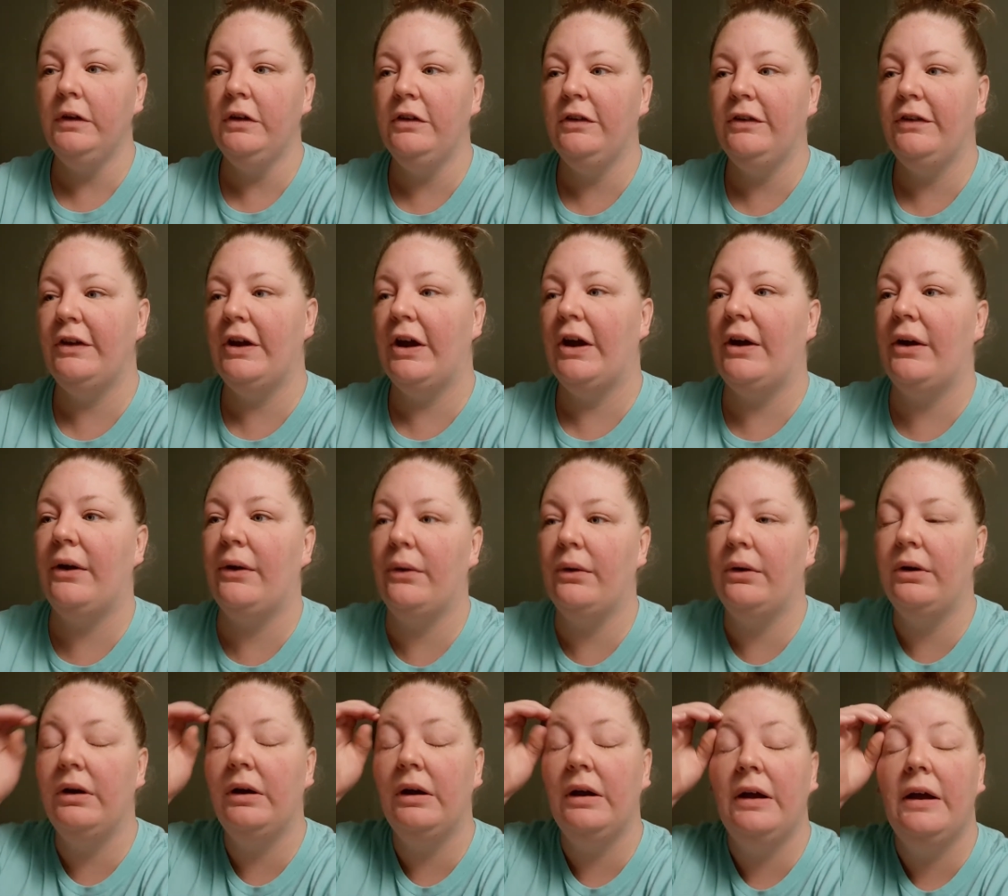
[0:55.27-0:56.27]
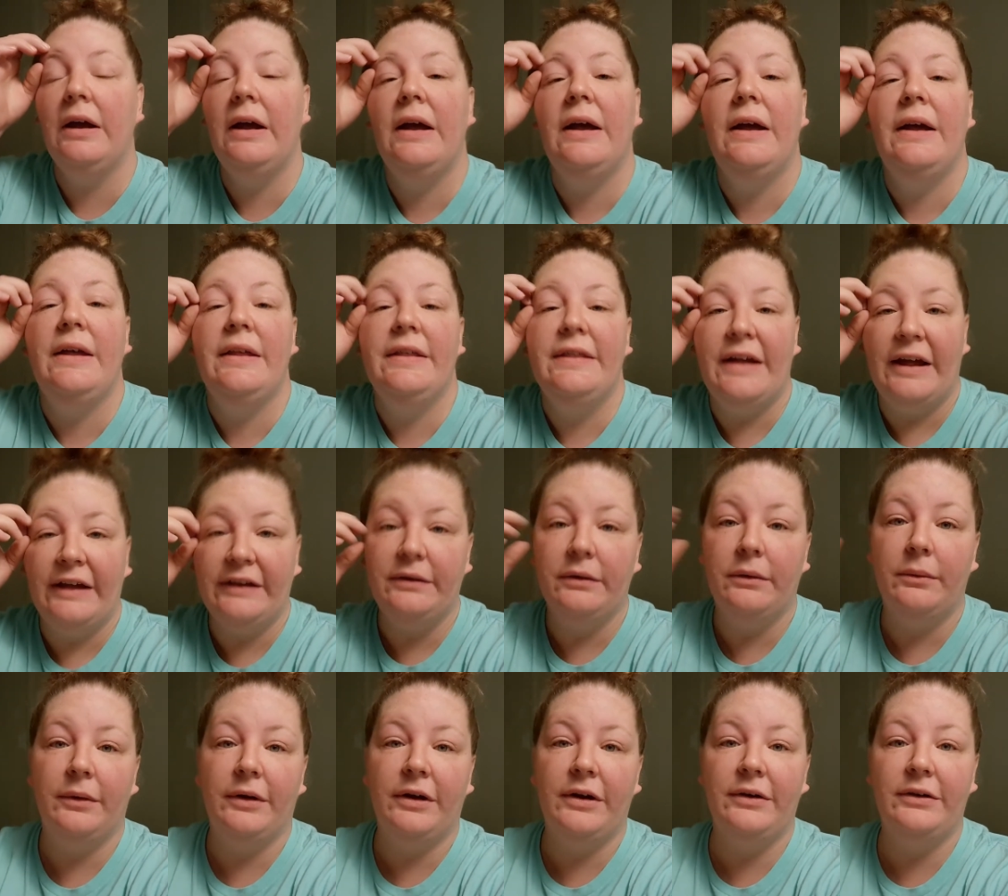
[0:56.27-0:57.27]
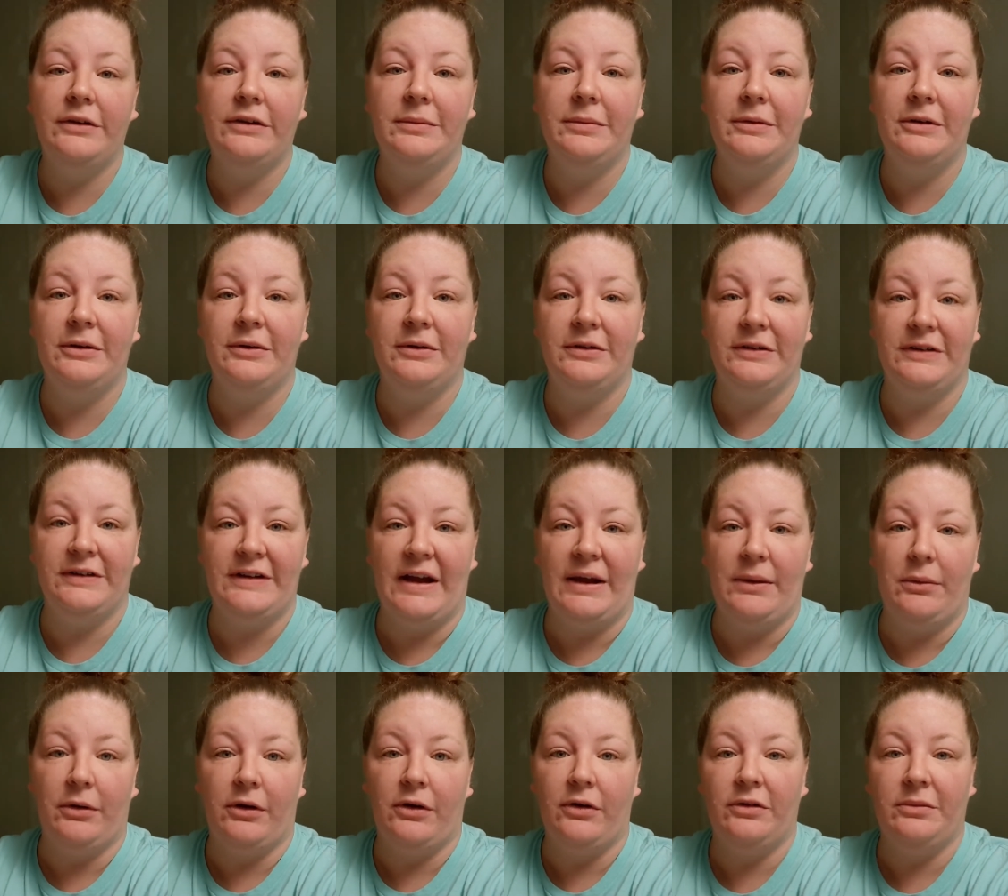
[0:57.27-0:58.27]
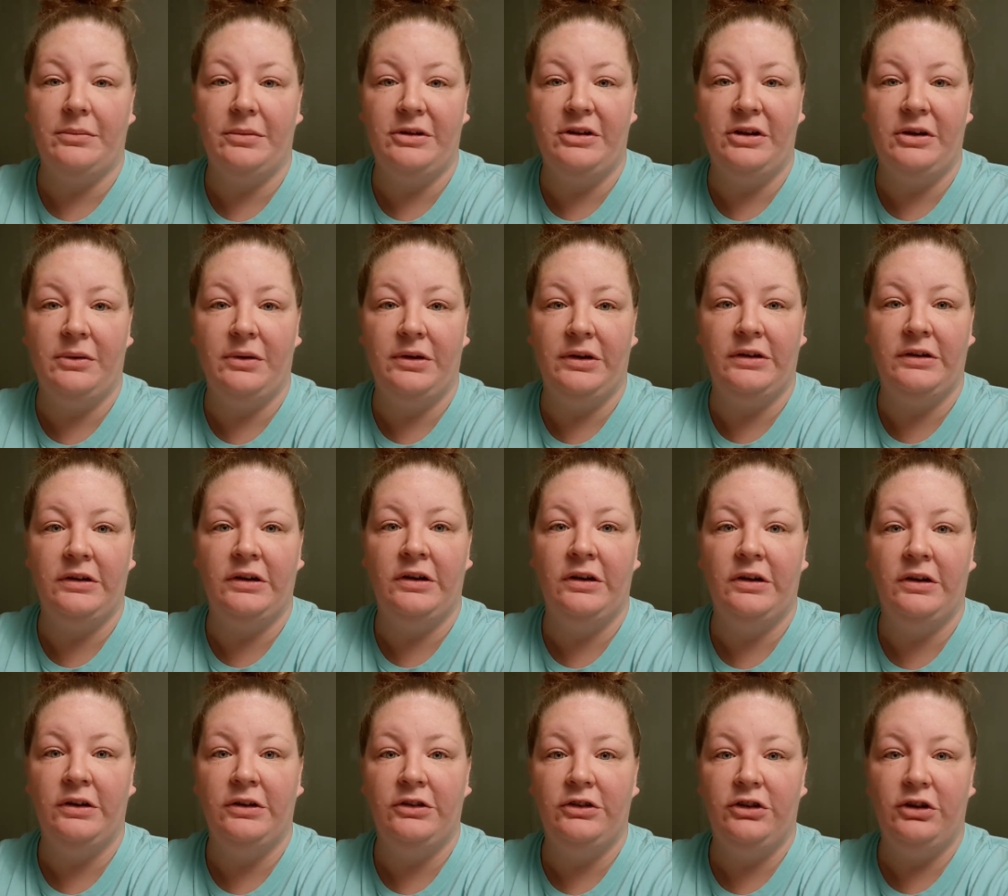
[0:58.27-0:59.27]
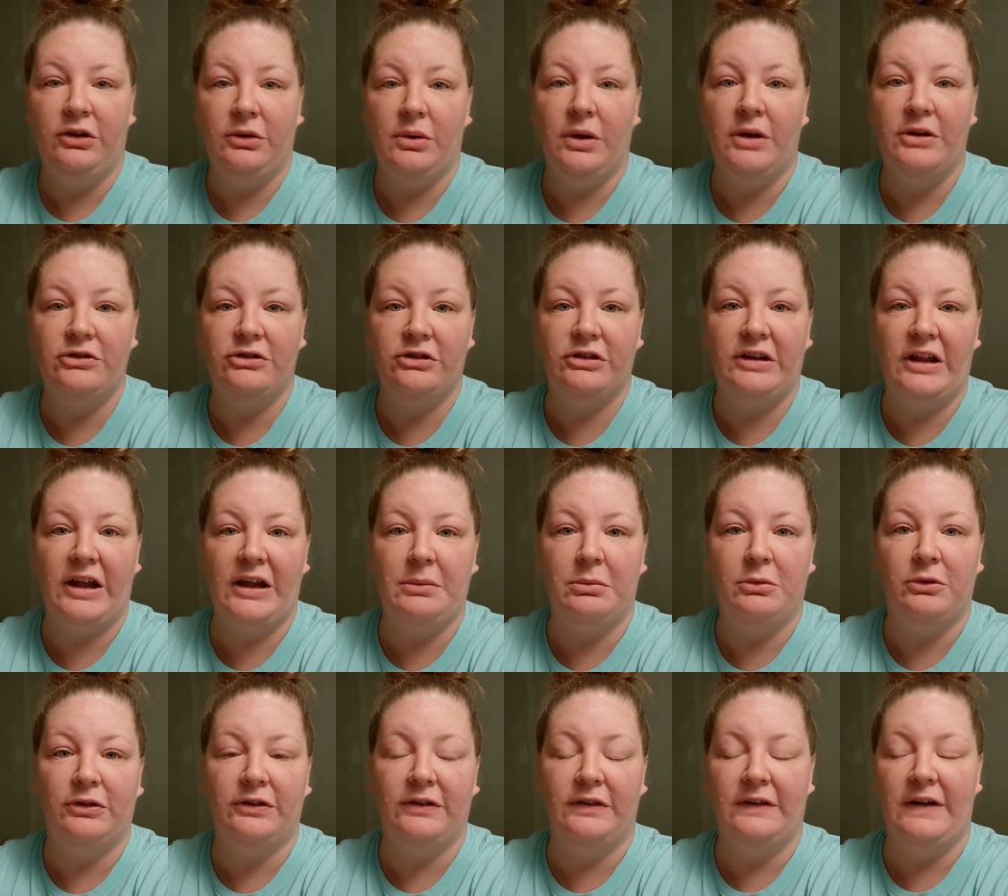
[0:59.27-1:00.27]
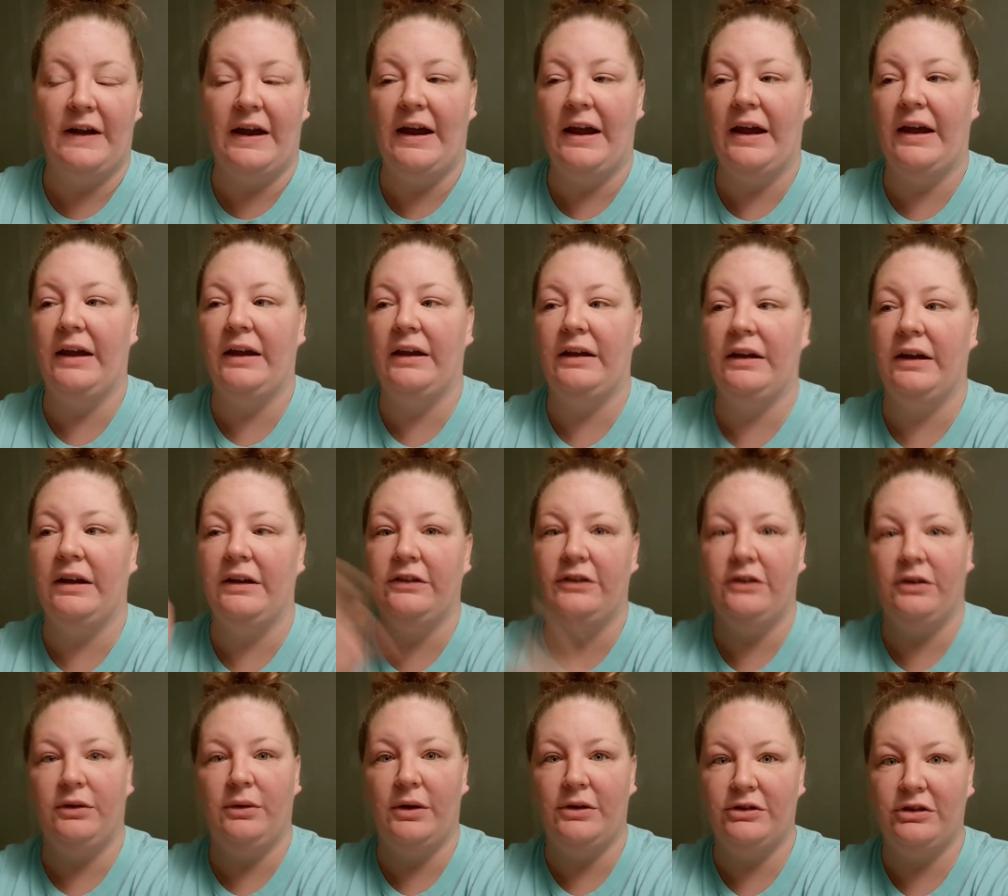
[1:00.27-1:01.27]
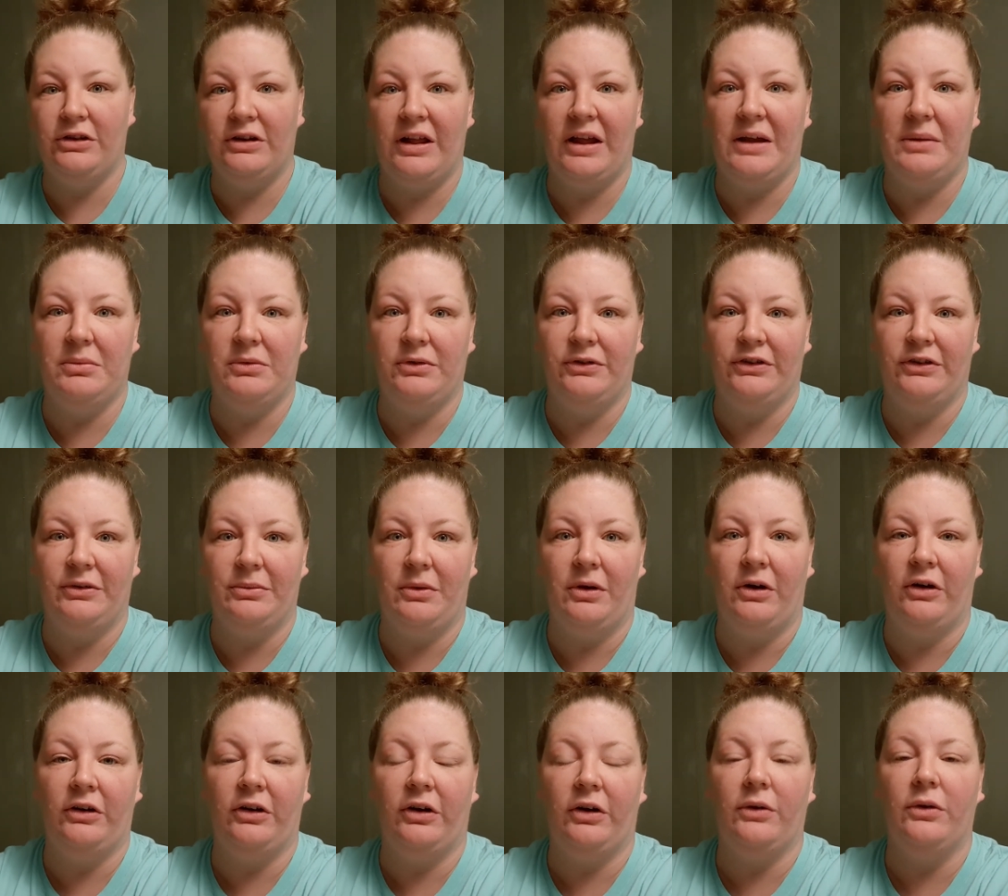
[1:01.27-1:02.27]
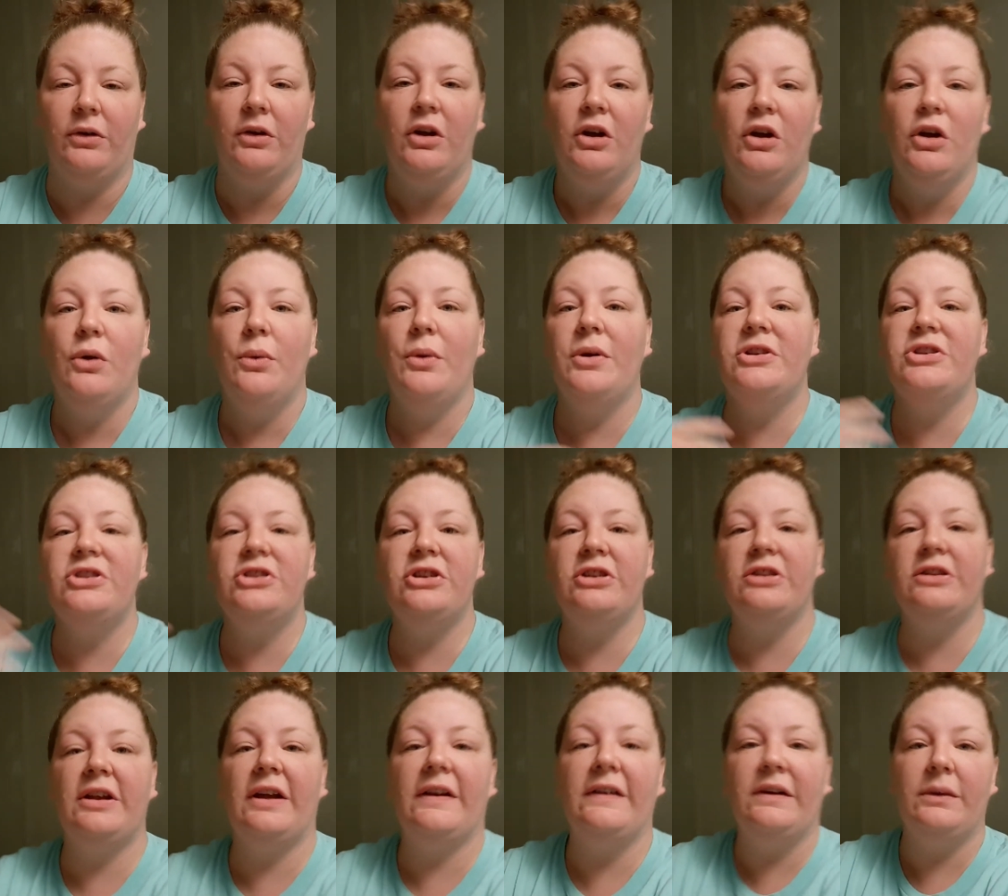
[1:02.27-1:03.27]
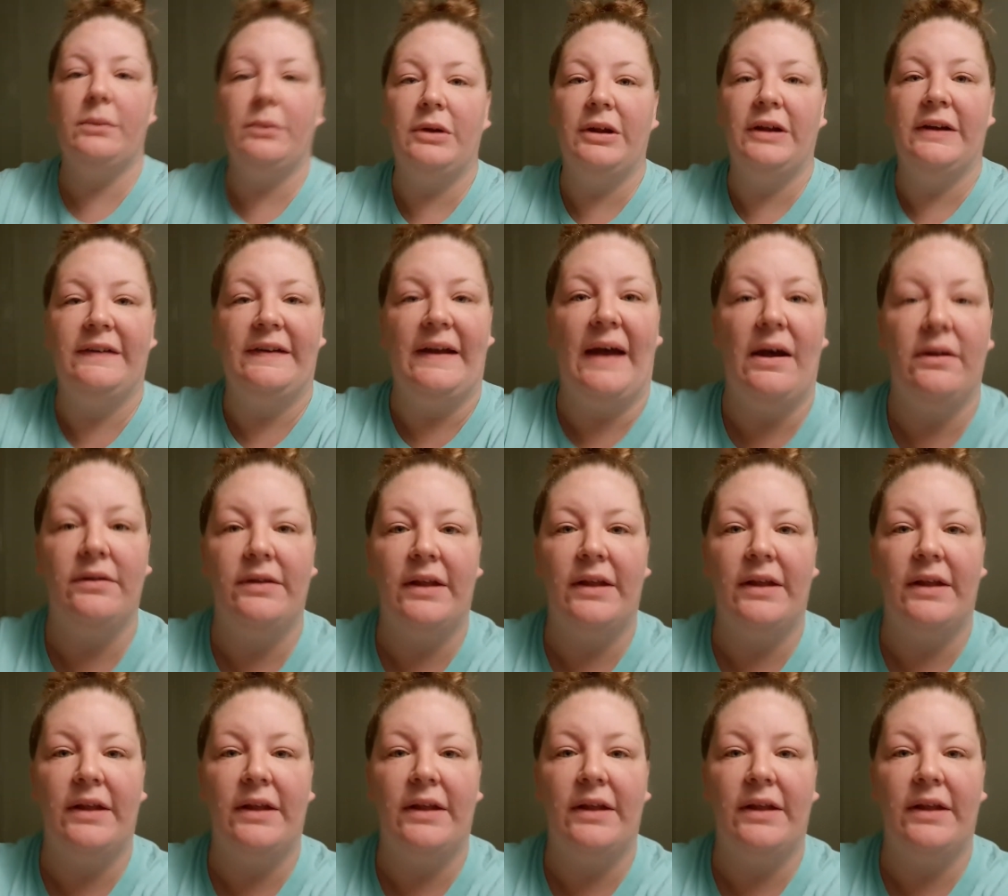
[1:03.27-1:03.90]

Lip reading: So that's what we're going to be doing today. We're going to be doing 200 labels today and 200 labels tomorrow, which doesn't really sound